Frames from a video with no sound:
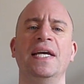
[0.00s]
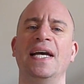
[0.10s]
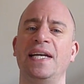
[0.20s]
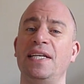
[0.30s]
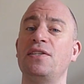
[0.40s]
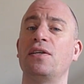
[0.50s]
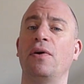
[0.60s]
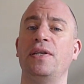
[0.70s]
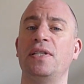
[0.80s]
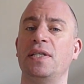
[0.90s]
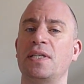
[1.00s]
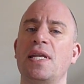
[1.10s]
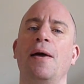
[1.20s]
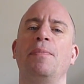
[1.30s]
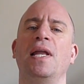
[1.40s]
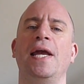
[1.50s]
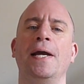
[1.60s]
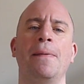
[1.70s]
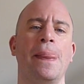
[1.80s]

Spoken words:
and integrating into their playing.